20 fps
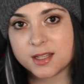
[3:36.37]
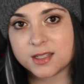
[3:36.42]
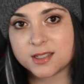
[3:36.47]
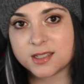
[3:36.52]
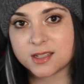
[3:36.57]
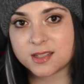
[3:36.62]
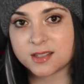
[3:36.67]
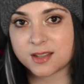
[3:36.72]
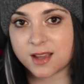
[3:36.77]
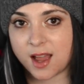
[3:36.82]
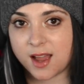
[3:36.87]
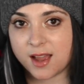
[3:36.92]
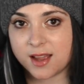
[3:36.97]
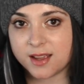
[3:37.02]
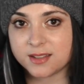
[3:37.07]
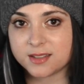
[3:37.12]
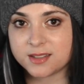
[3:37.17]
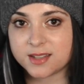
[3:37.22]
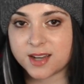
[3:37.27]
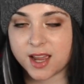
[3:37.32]

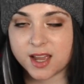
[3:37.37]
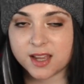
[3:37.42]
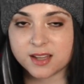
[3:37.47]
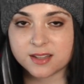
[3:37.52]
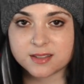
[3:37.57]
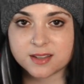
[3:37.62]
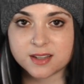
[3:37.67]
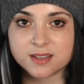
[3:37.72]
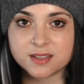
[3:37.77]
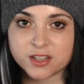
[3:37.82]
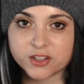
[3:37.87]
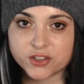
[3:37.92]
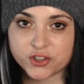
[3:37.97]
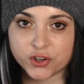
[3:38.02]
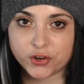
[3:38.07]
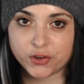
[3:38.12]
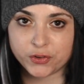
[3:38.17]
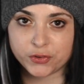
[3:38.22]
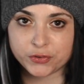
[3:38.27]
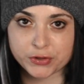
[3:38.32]
disguised as a
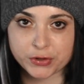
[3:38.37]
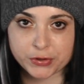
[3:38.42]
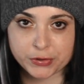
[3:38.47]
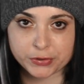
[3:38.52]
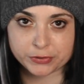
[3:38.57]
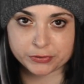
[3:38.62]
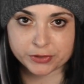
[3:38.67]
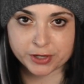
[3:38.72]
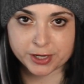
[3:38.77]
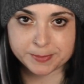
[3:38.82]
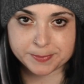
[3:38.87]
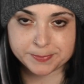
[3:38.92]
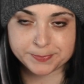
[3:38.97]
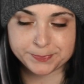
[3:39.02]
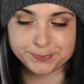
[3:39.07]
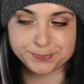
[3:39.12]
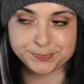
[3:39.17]
digital photo frame.